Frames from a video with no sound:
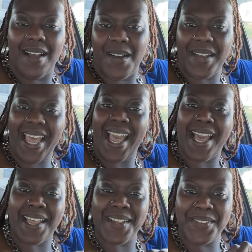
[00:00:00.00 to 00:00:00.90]
okay how
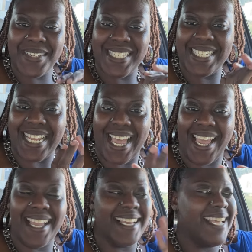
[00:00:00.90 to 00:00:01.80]
y'all doing
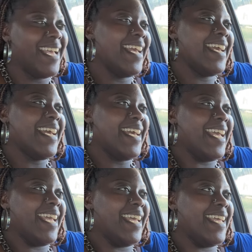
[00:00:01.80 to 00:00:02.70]
today
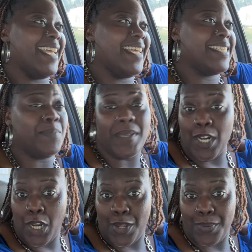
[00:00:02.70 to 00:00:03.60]
it's been
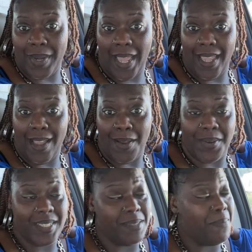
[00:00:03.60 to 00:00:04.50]
a long day y'all
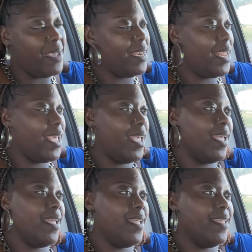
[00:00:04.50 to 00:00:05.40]
it's
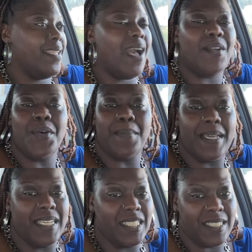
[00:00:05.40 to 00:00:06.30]
monday y'all know
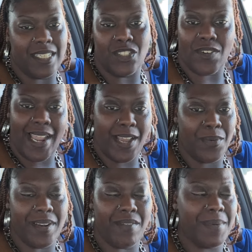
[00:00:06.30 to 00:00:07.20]
mondays can drag or
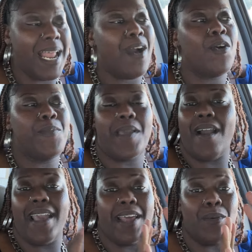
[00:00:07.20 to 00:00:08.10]
whatever but i hope y'all
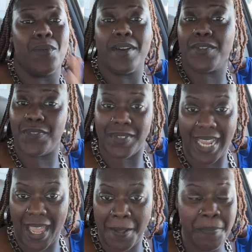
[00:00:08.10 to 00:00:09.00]
had a wonderful
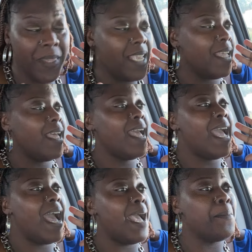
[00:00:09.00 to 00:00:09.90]
day
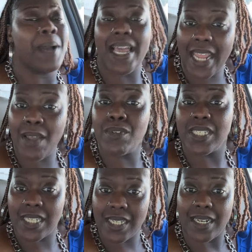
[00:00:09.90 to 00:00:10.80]
my day was
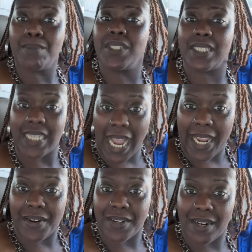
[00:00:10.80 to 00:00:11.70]
good i'm just
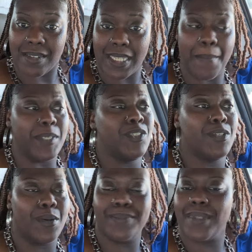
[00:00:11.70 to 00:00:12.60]
tired you know what i'm saying but you
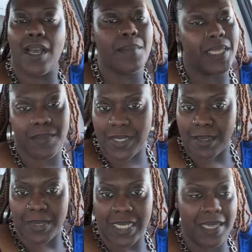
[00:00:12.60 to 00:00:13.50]
know i'm gonna get me
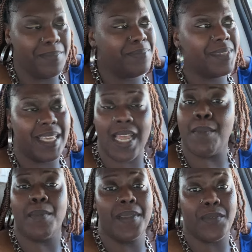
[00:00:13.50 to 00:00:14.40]
some sleep and i'm
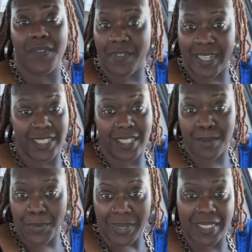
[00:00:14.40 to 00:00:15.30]
gonna be refreshed in the
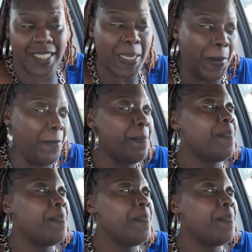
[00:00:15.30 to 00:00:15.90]
morning so